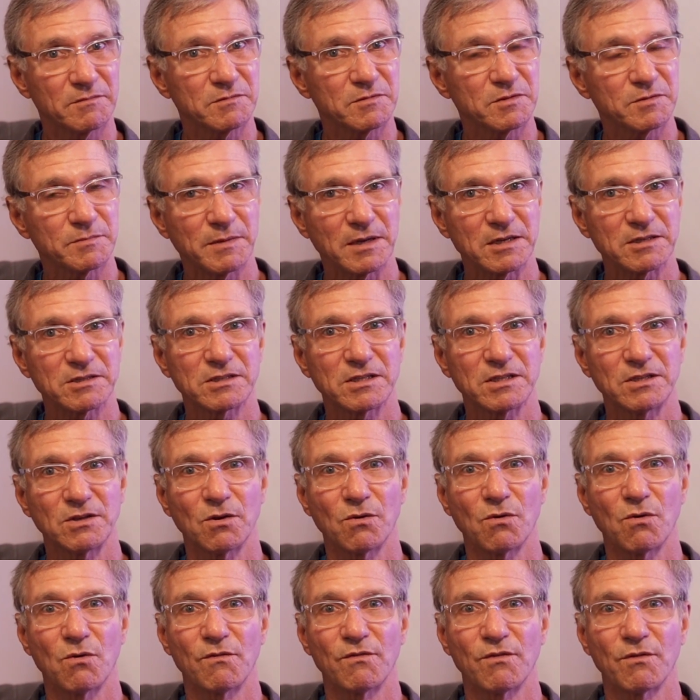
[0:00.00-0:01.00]
especially
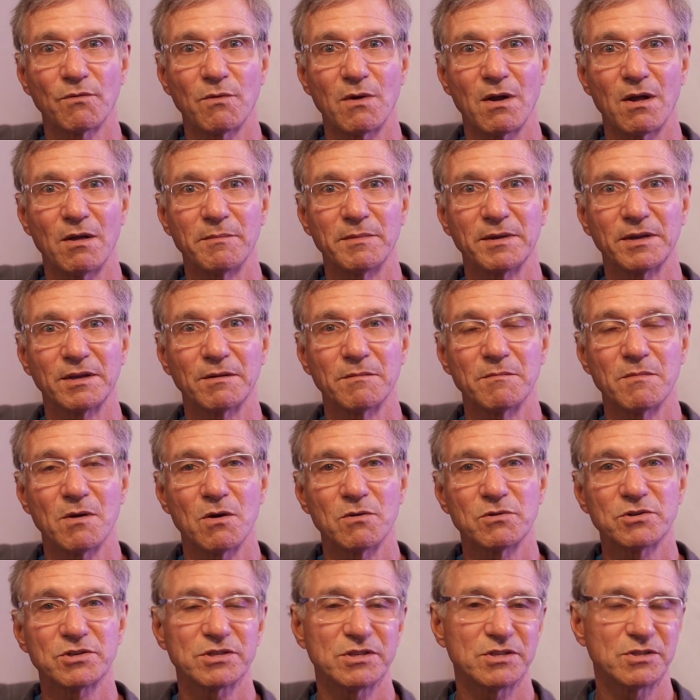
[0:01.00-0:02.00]
overwhelming
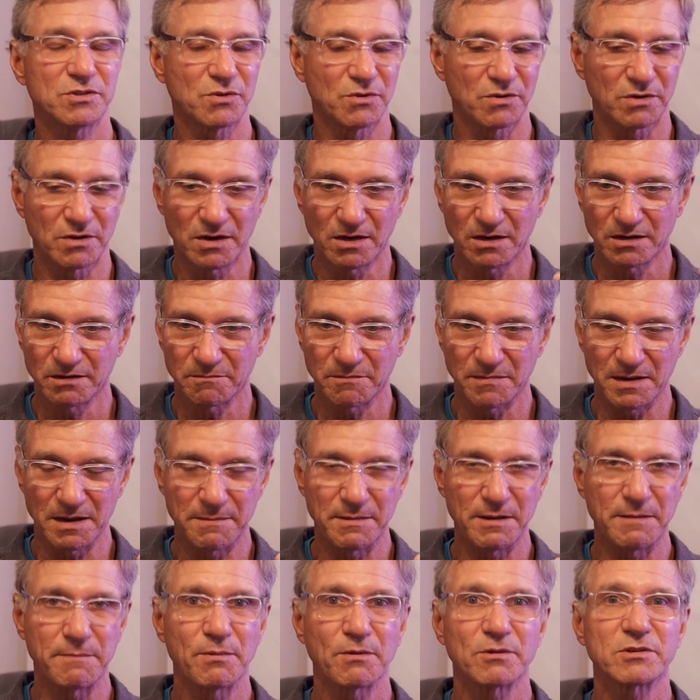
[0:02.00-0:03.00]
emotions, or
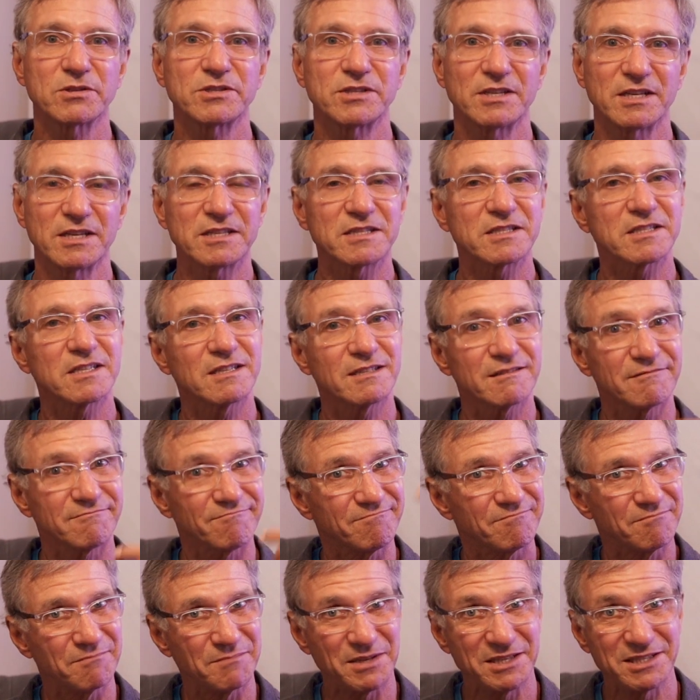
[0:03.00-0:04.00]
maybe
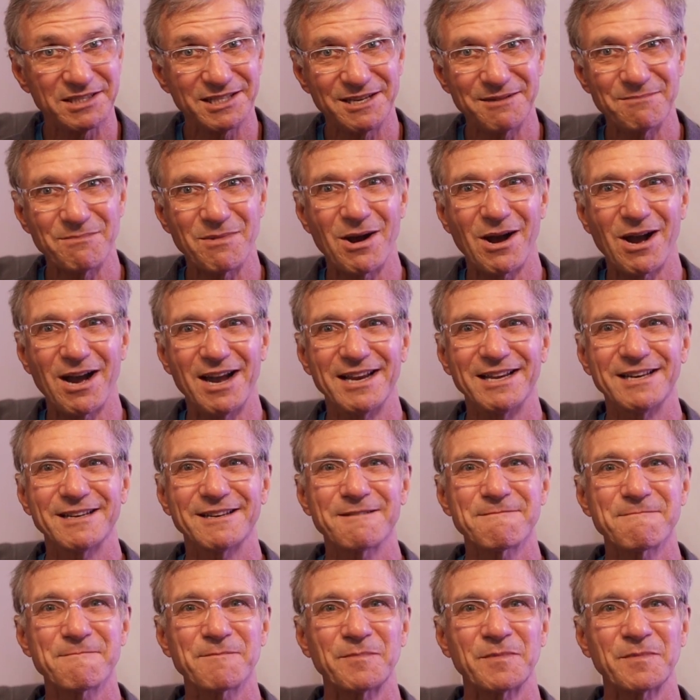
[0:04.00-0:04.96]
persistent, busy mind.